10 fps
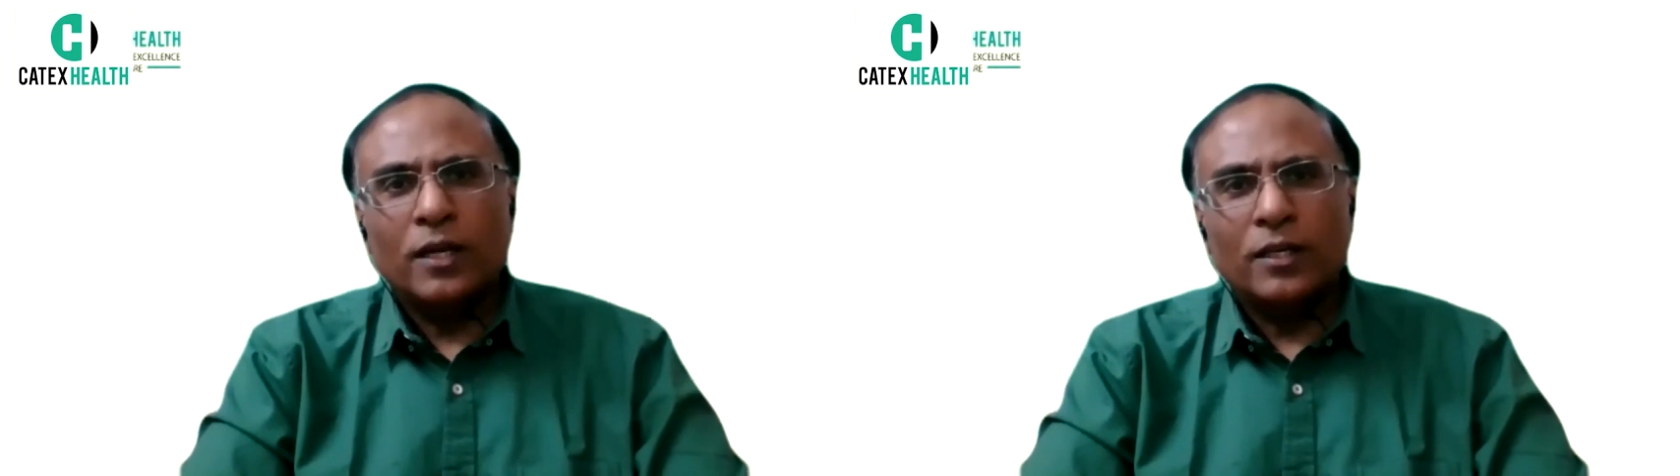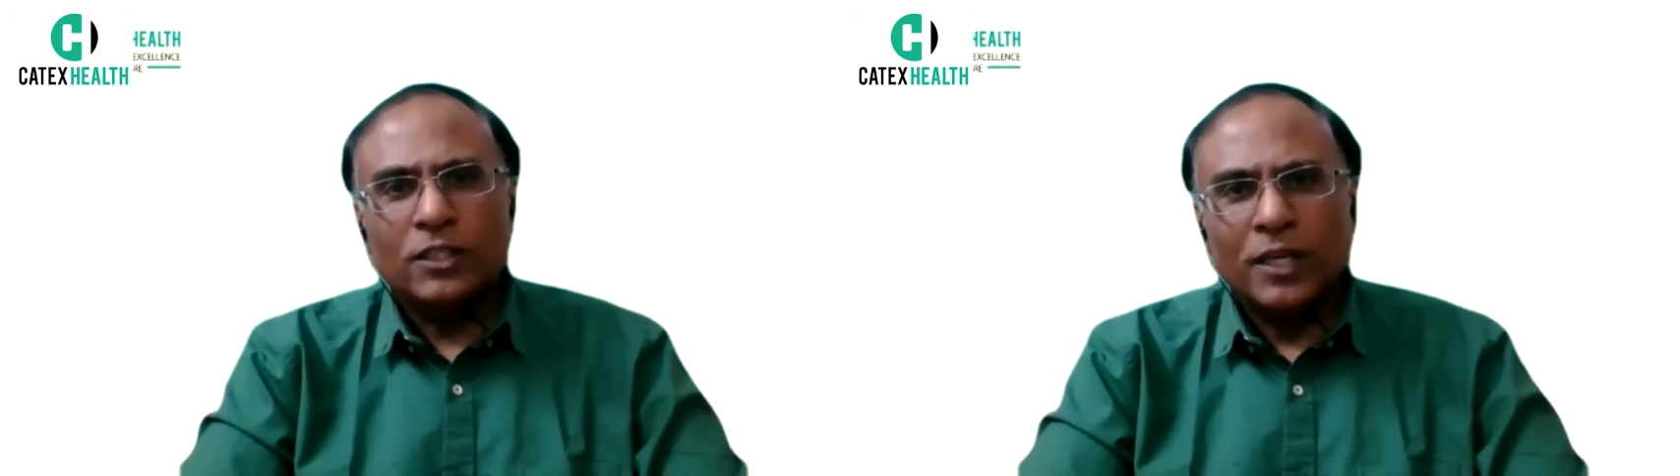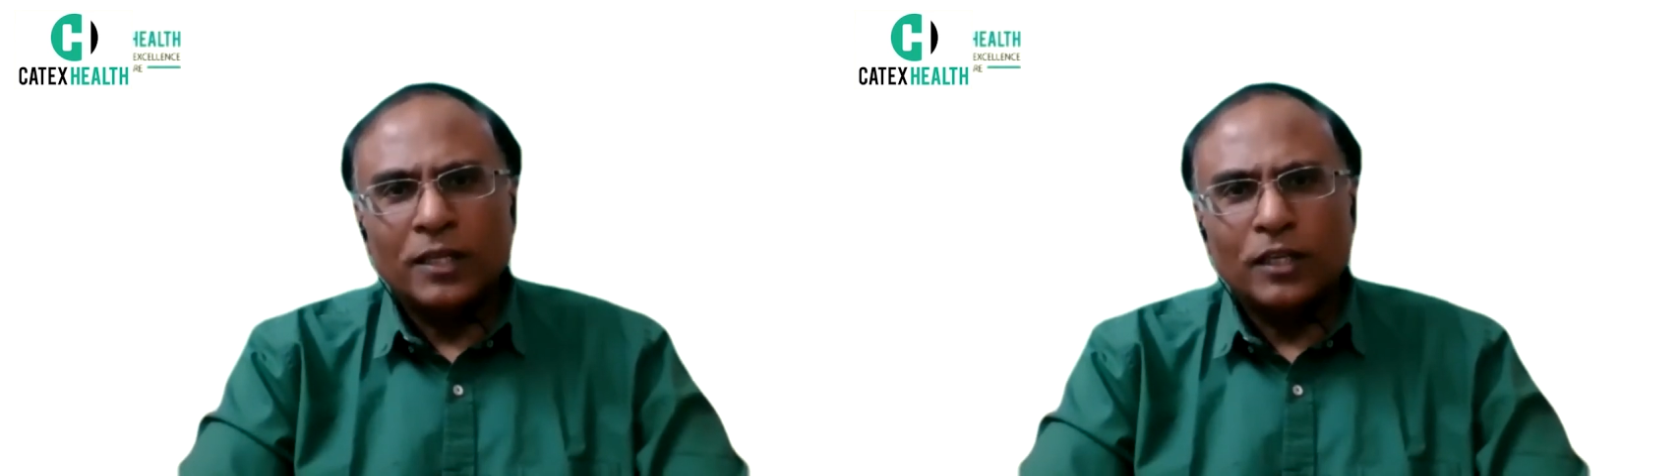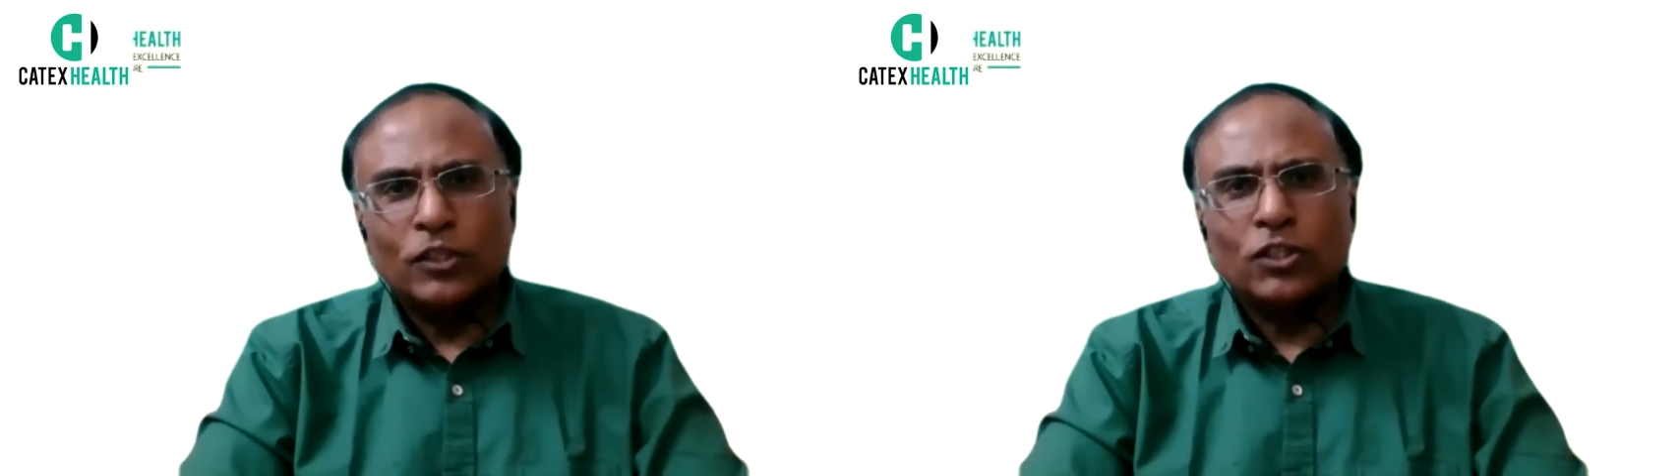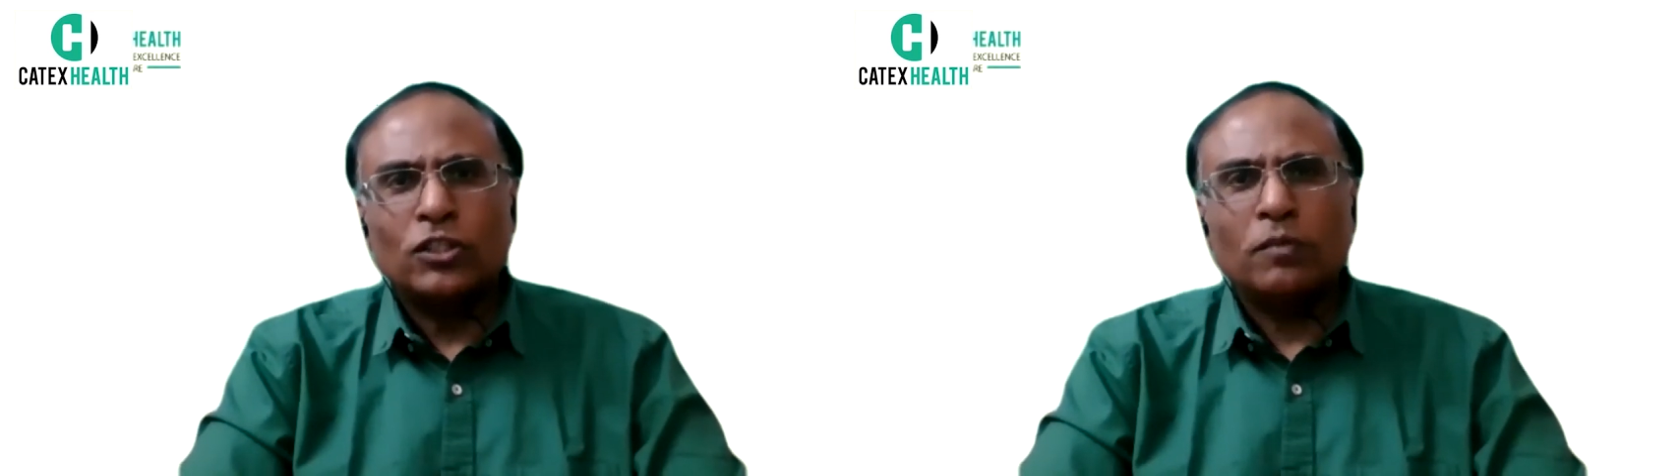understand that
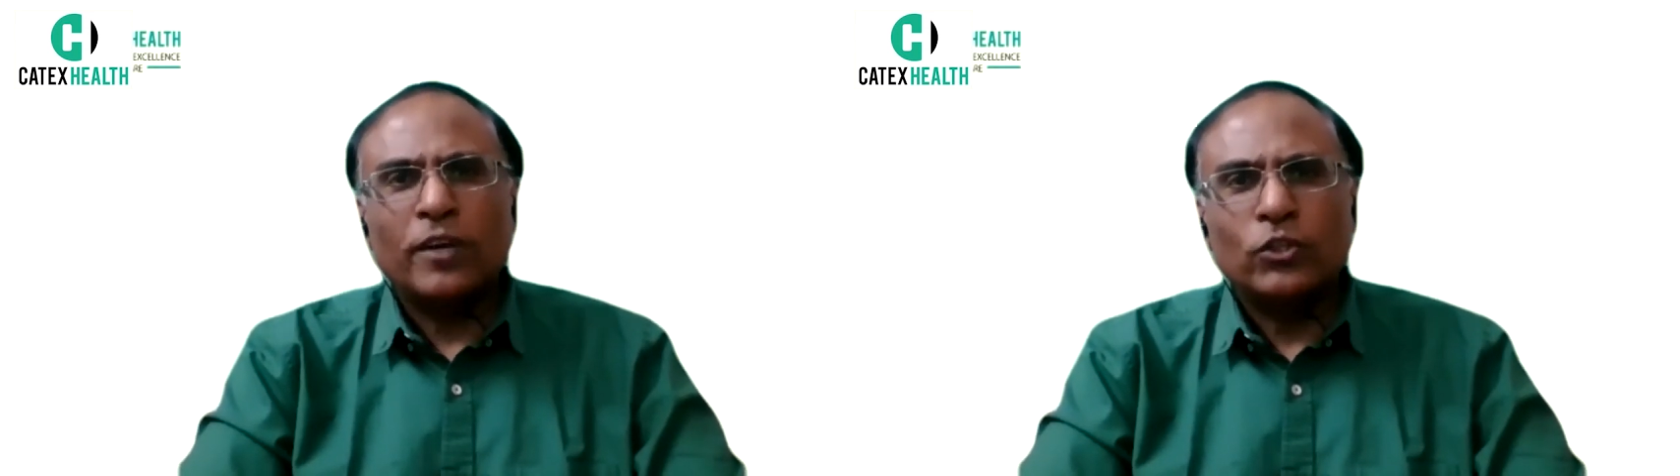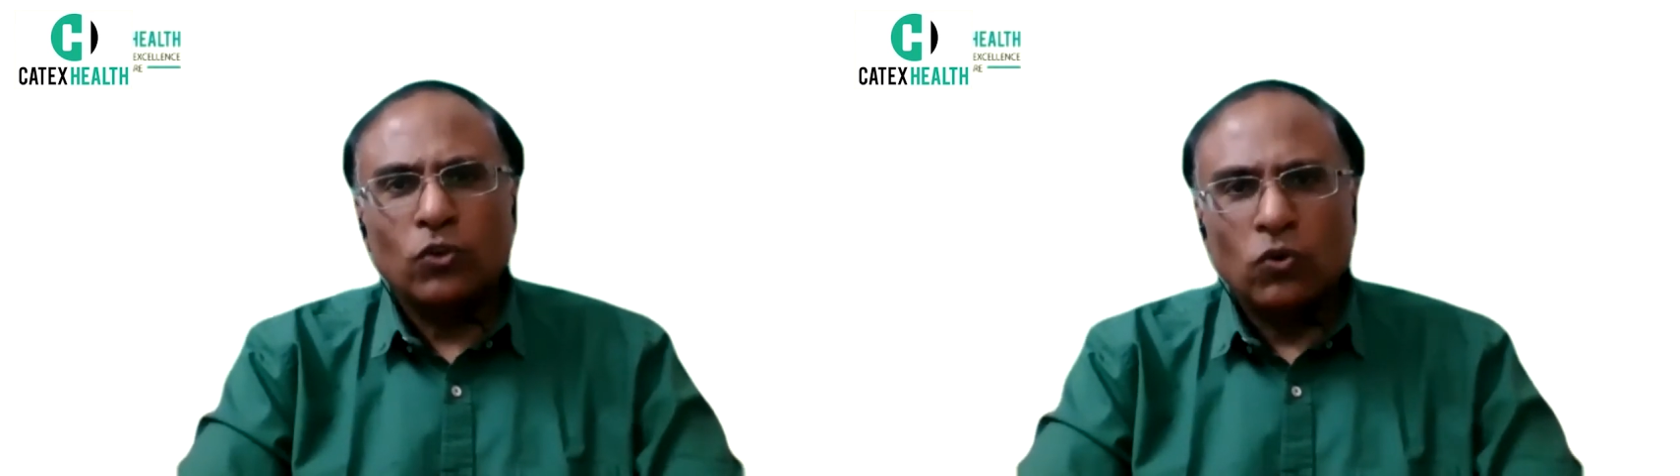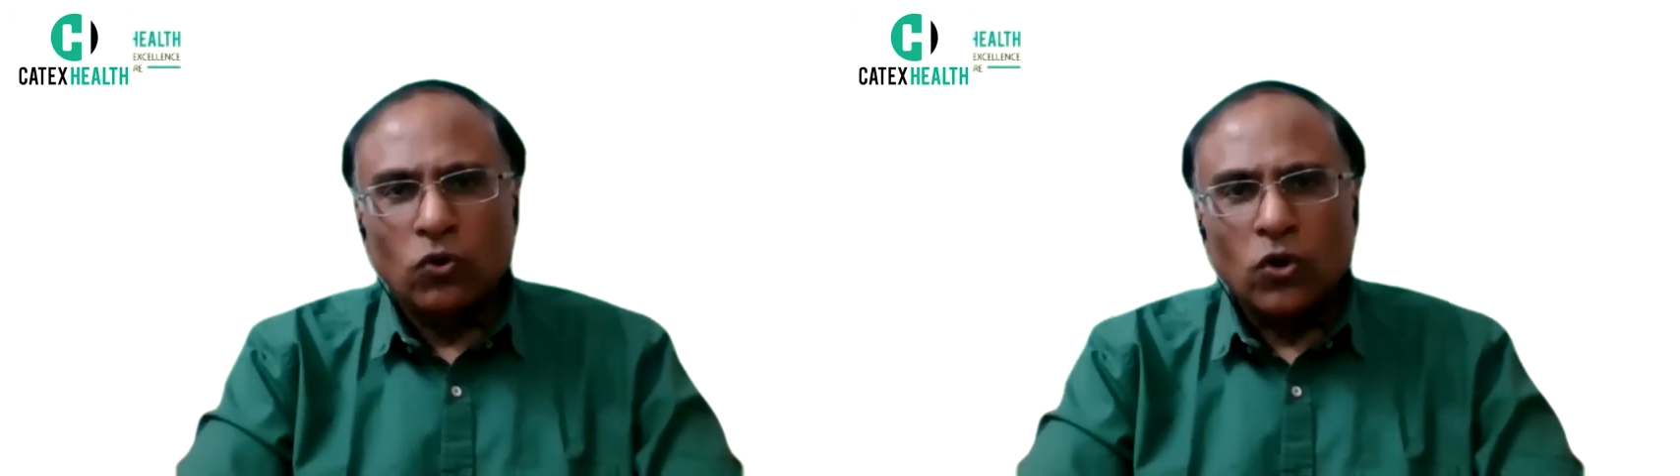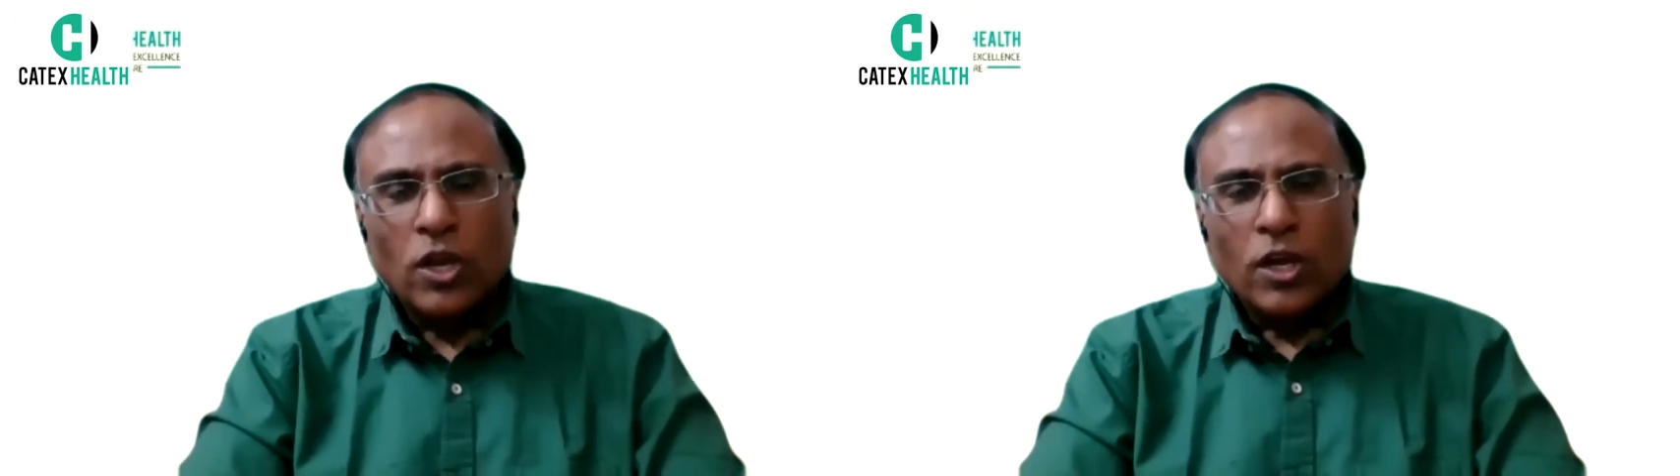this is the way to go.